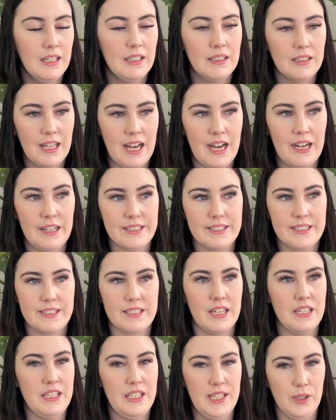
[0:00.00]

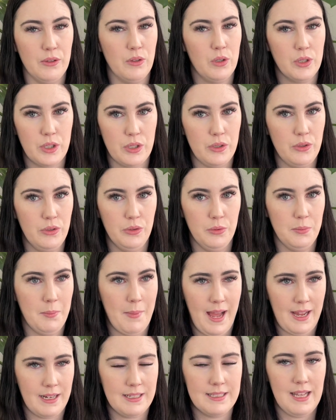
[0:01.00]
last a year or two
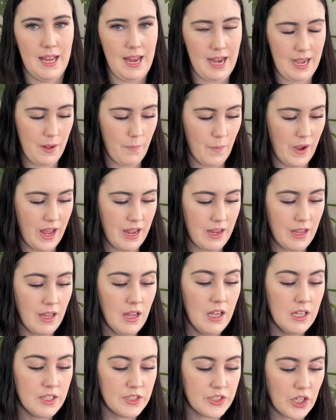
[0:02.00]
max anyway.
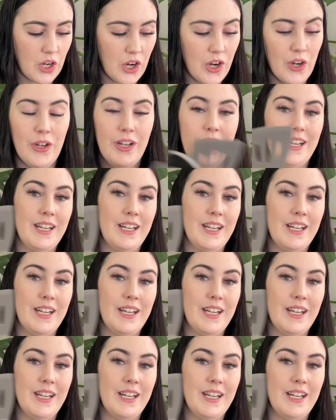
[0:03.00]
So